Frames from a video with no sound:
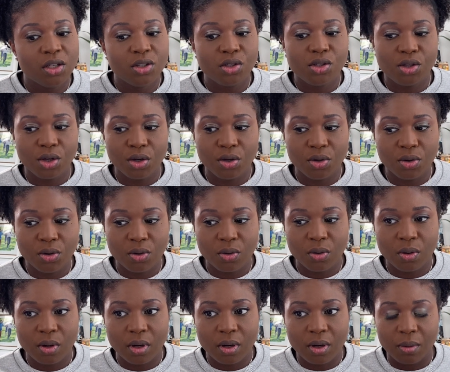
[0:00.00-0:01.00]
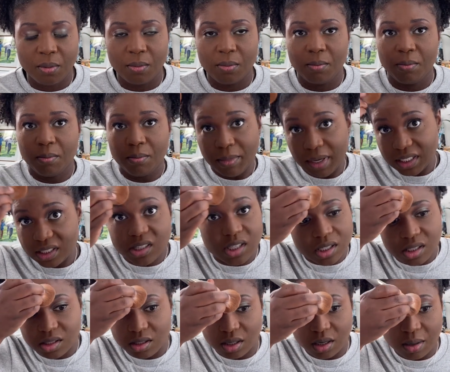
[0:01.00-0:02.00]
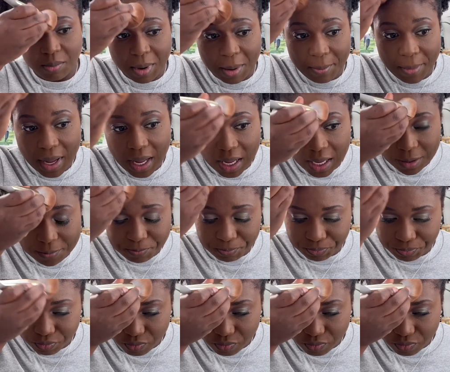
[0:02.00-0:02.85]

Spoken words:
to my sister and my mom?